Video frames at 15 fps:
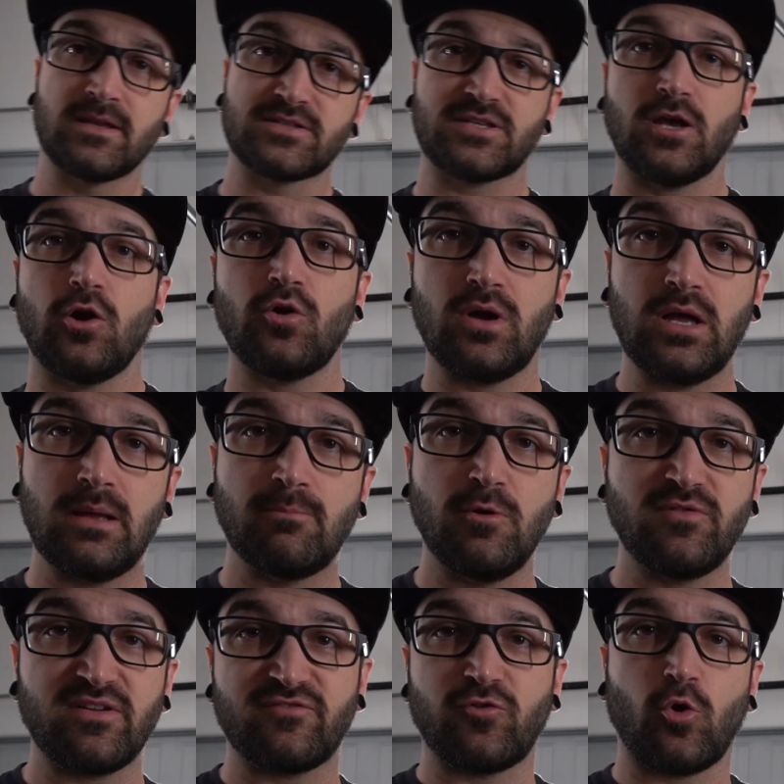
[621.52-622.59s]
So
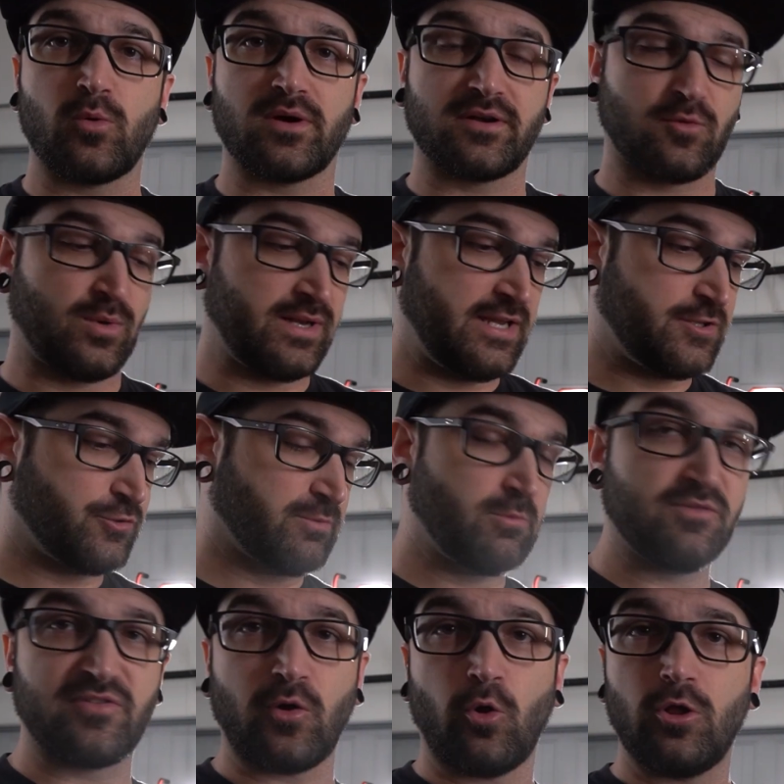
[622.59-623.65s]
moving forward, we need to
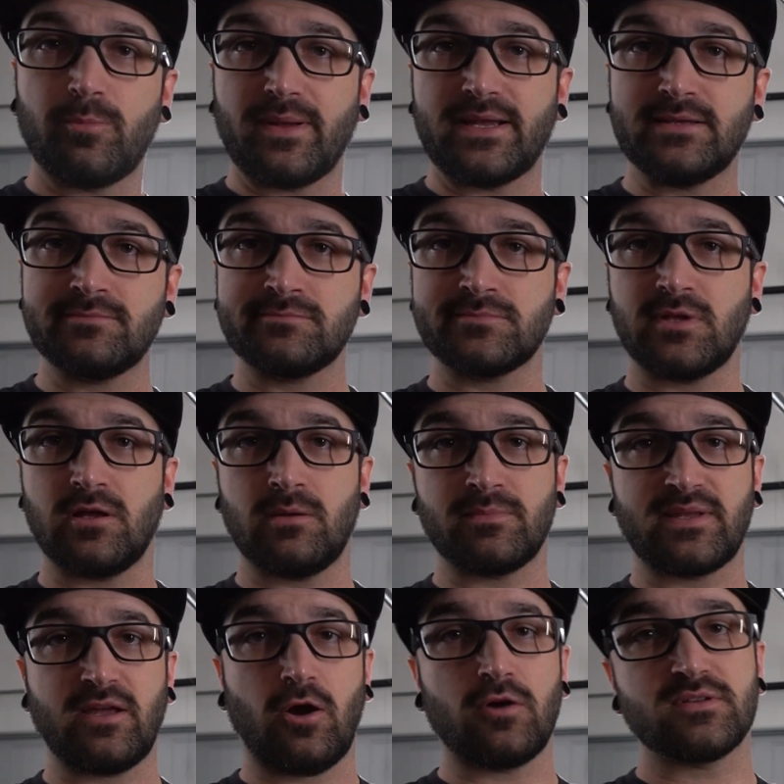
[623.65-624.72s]
remove the oil pan,
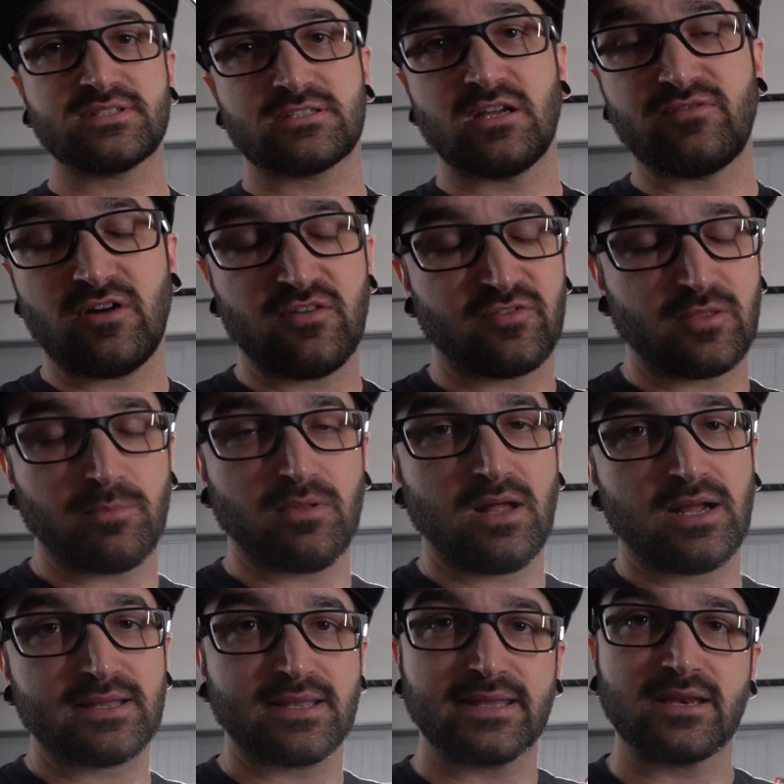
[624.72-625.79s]
get all this stuff off of the
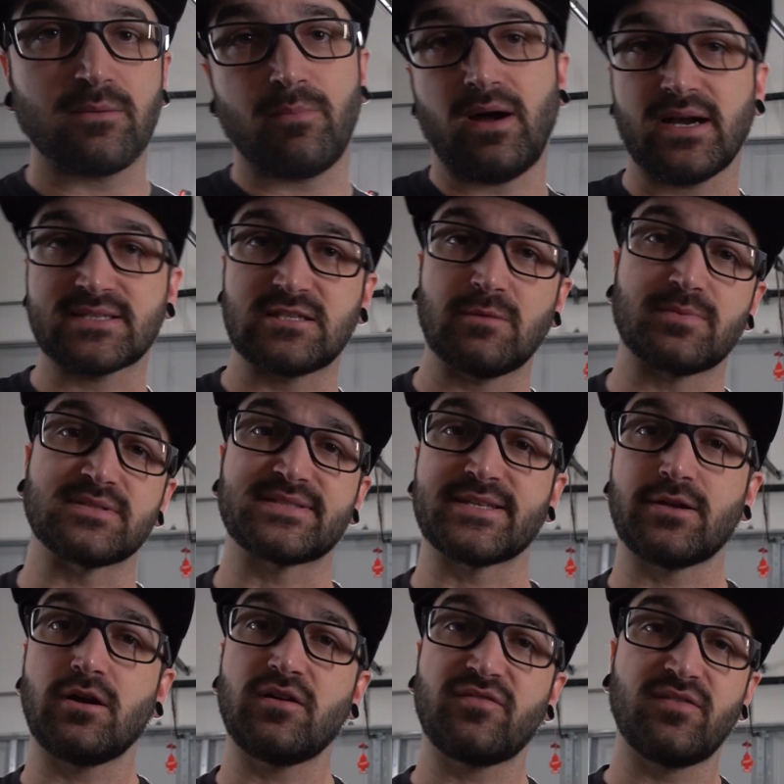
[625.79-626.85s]
block, get it boxed up and
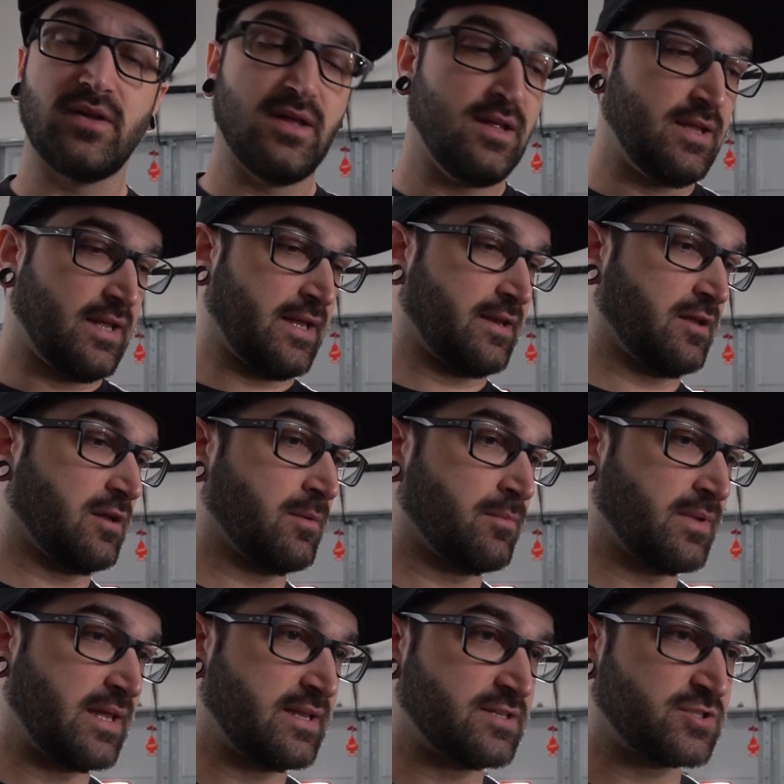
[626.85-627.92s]
sent off, and
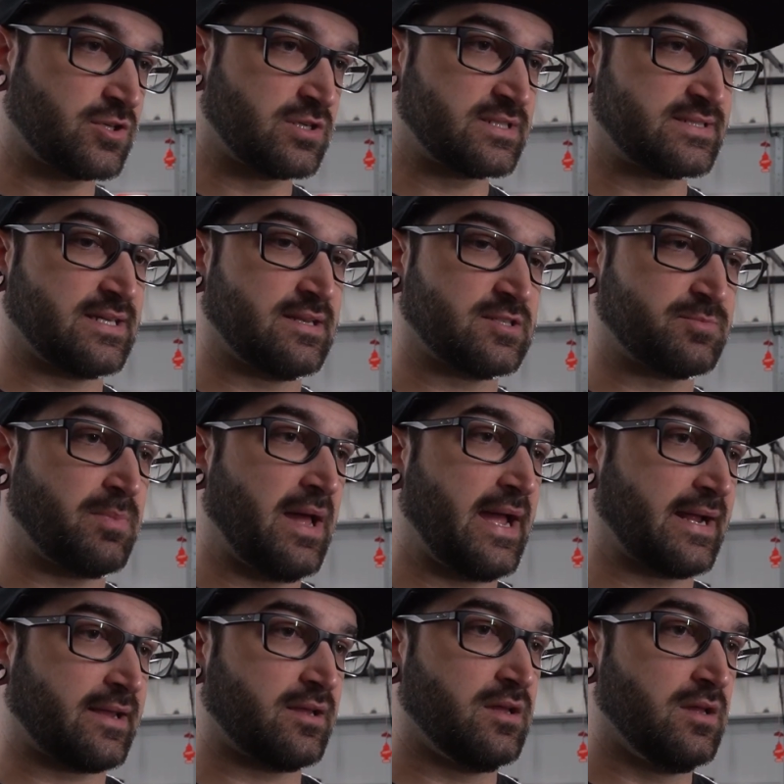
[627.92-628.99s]
it is going to set us
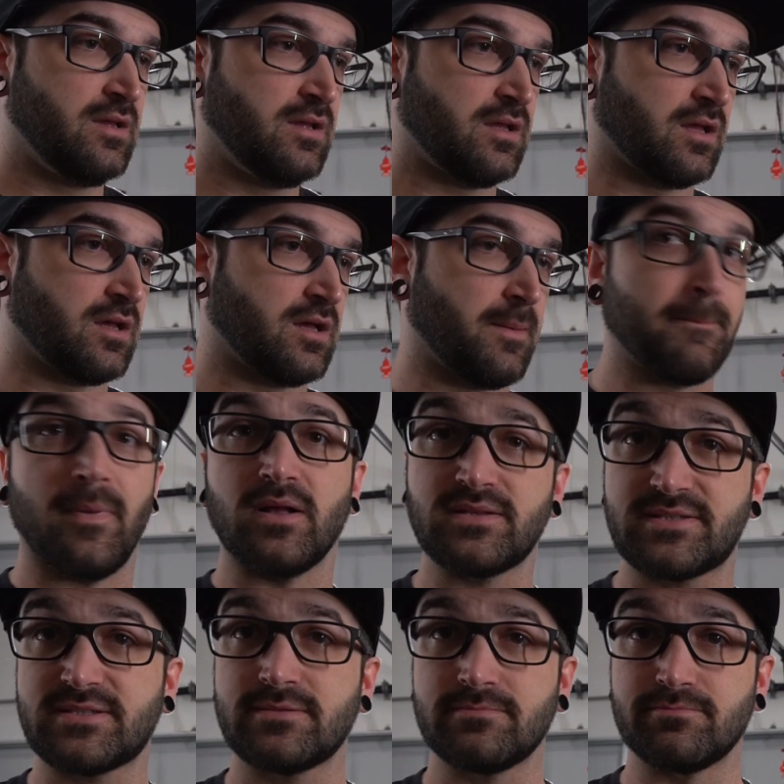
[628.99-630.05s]
back
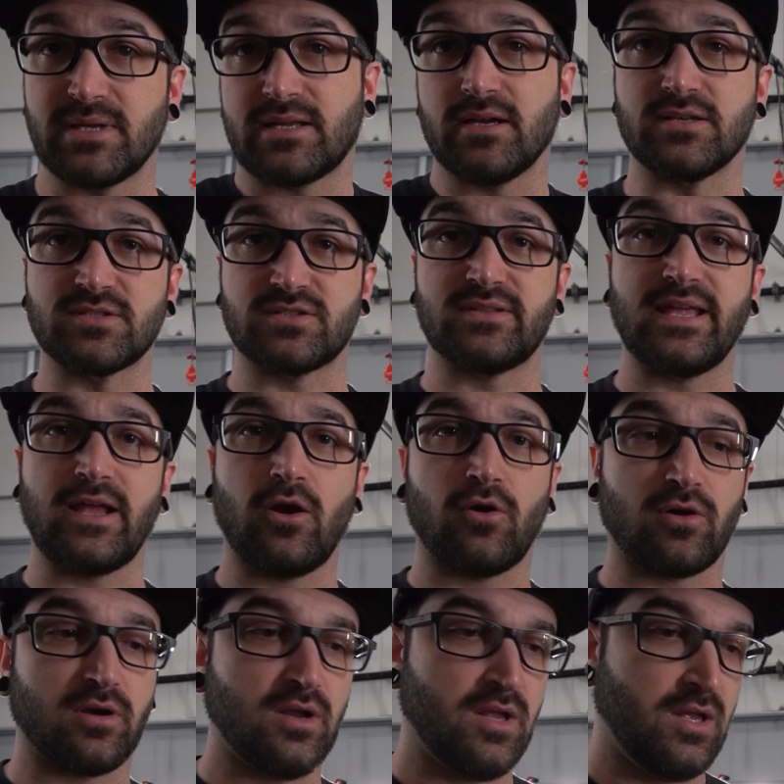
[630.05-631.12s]
months, because they
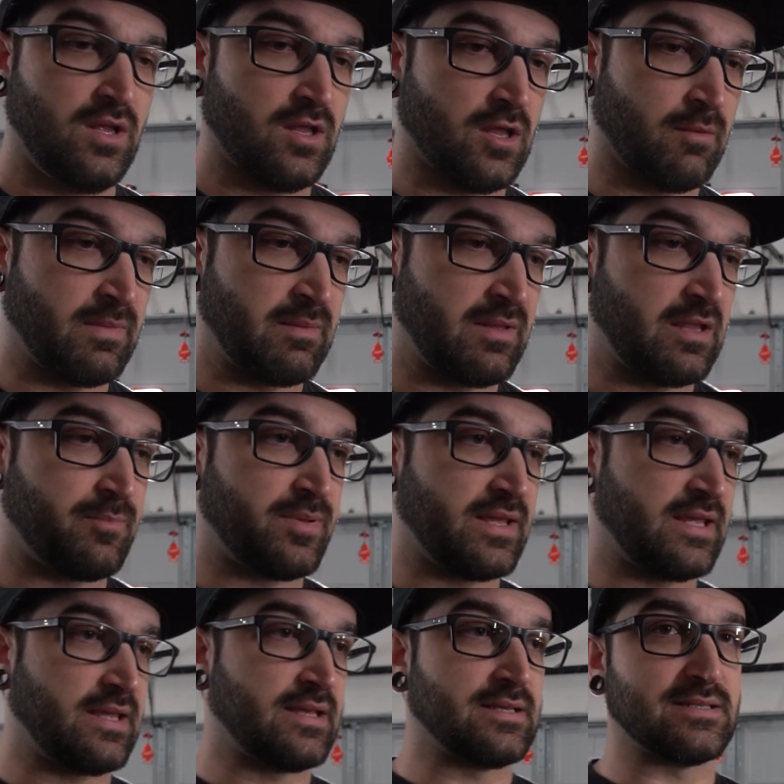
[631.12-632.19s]
are MAP
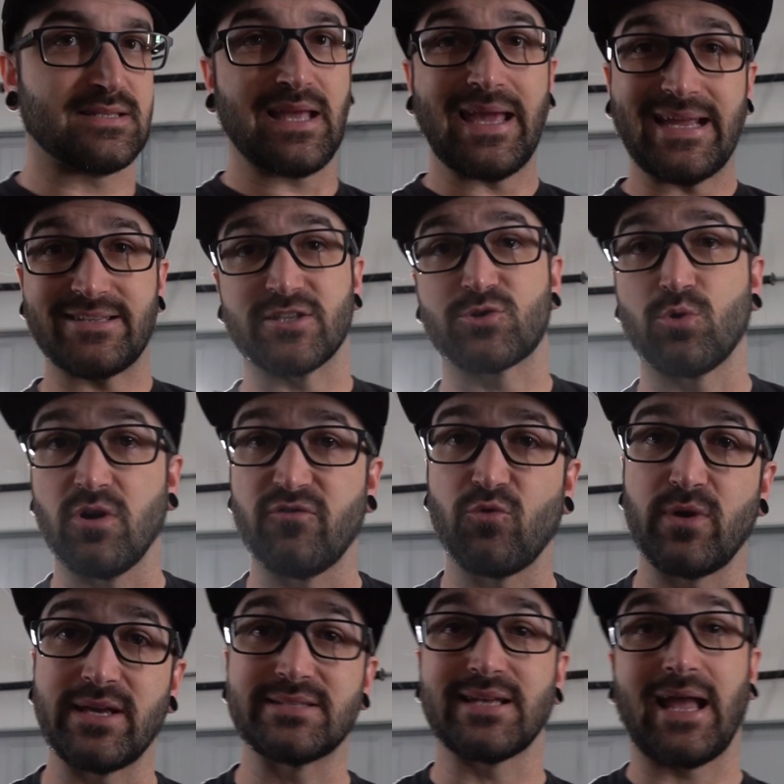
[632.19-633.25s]
is 8 to 12
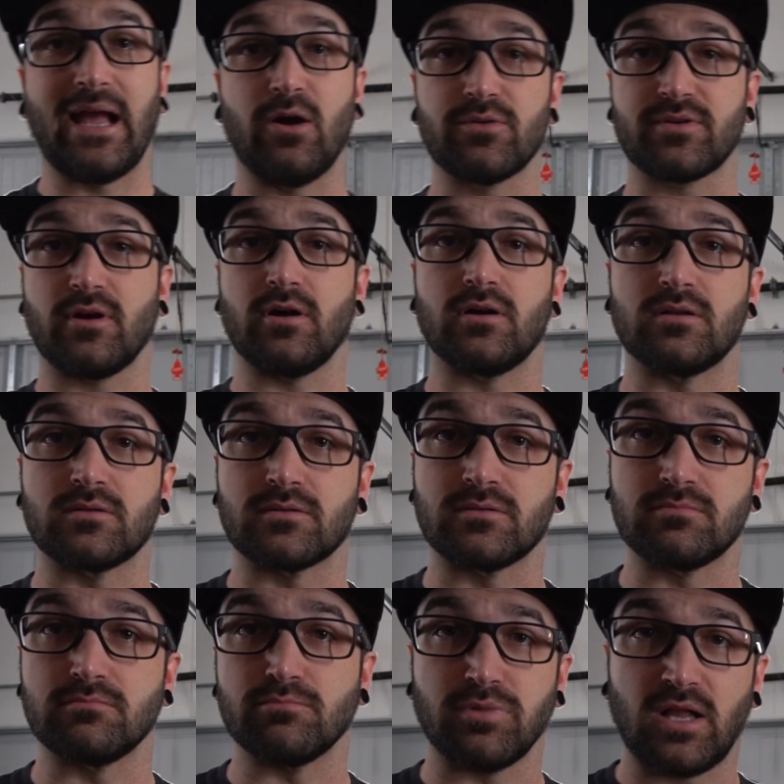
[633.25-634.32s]
weeks out
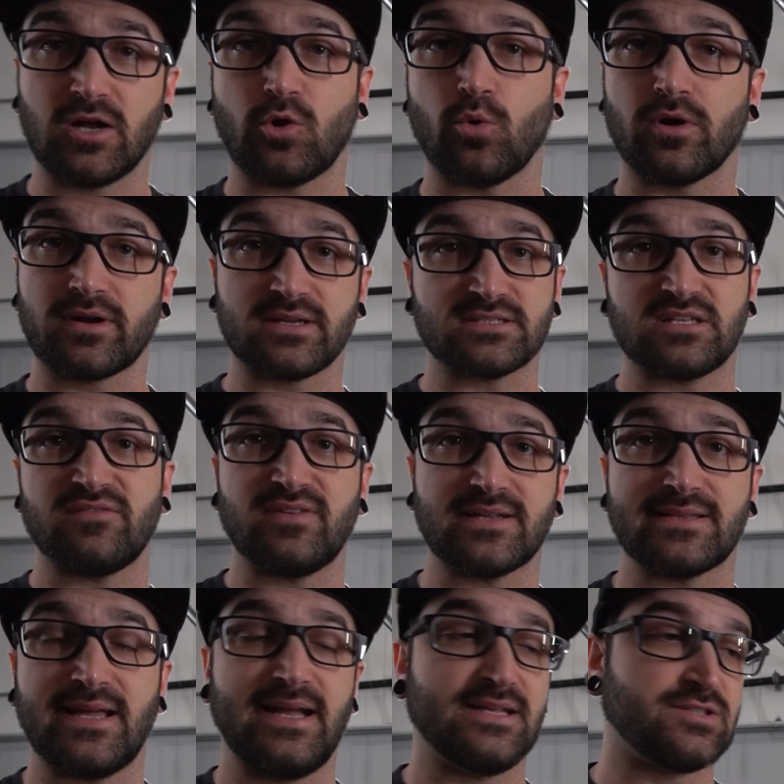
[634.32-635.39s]
on block work and stuff
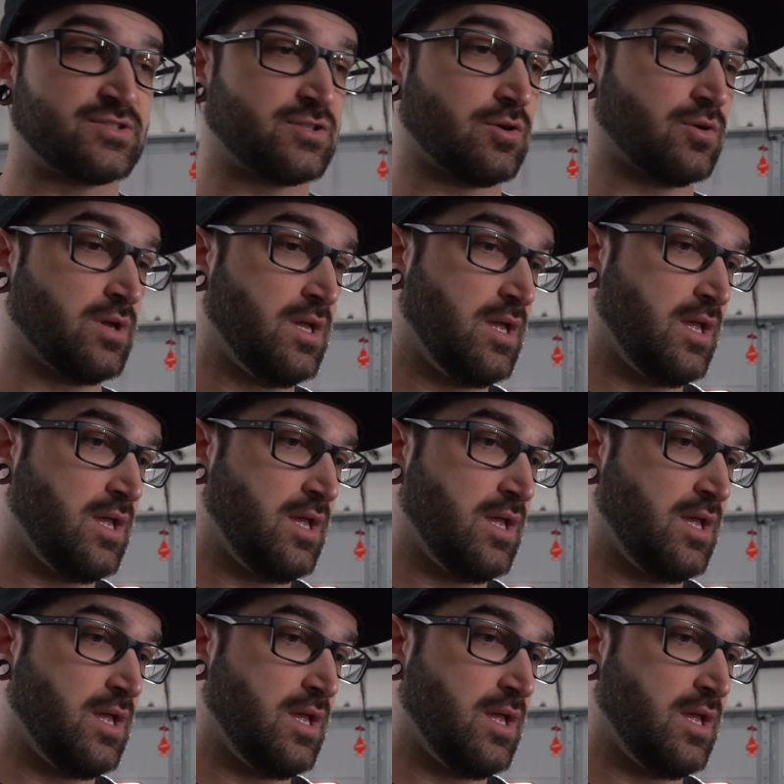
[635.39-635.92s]
like that. And so